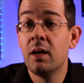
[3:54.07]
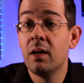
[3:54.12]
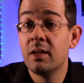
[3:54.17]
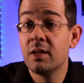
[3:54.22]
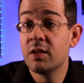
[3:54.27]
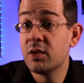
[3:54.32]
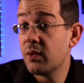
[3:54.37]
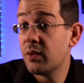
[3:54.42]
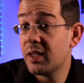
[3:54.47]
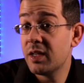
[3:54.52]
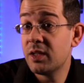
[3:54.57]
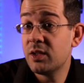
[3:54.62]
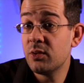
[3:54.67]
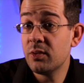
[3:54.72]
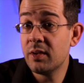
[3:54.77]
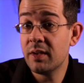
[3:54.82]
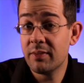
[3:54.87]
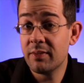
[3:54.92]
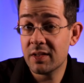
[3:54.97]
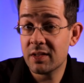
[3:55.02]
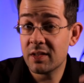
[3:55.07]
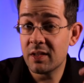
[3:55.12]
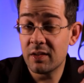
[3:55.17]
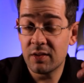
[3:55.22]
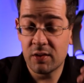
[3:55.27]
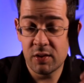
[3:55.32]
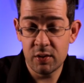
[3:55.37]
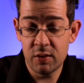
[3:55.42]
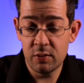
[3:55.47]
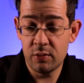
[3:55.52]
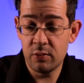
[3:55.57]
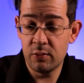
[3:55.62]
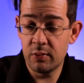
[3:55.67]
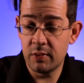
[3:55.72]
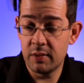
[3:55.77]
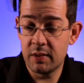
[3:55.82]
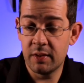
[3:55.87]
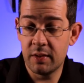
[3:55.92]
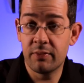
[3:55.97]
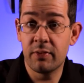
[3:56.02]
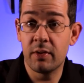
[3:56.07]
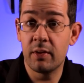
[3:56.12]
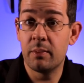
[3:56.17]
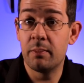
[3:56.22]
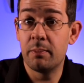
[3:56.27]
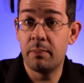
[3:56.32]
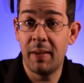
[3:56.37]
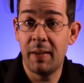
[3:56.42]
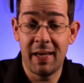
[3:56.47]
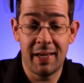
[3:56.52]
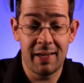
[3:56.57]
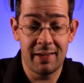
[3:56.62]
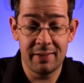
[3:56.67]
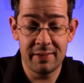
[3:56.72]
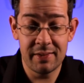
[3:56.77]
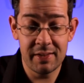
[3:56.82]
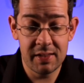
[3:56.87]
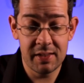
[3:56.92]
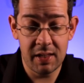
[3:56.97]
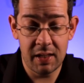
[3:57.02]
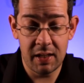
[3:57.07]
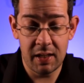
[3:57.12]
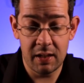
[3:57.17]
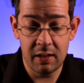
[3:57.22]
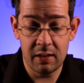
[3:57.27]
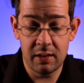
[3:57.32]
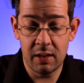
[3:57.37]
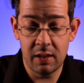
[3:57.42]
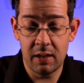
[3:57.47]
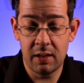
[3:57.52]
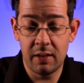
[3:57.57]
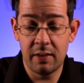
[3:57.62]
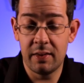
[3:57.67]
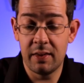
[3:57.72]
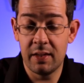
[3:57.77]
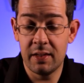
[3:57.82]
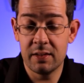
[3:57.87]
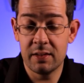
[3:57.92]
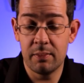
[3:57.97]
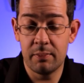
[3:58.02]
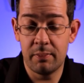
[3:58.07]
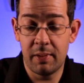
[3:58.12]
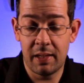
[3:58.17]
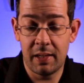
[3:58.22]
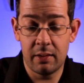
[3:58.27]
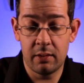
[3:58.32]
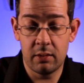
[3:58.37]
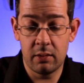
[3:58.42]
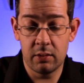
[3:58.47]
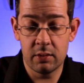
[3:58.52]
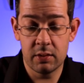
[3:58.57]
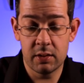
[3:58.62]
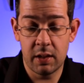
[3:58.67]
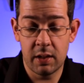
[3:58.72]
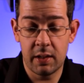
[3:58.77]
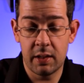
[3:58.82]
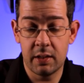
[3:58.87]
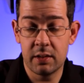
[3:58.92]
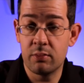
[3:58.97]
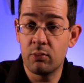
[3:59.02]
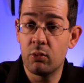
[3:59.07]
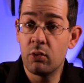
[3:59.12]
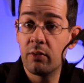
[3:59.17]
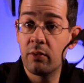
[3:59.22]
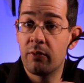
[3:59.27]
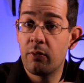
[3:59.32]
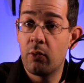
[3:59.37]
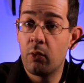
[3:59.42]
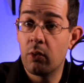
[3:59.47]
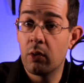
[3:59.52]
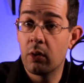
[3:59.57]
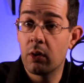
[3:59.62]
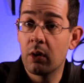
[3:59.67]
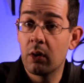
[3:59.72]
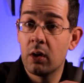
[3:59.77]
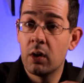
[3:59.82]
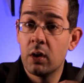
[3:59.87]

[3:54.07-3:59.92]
So they do give us 2 different bands, and this band looks like it's more for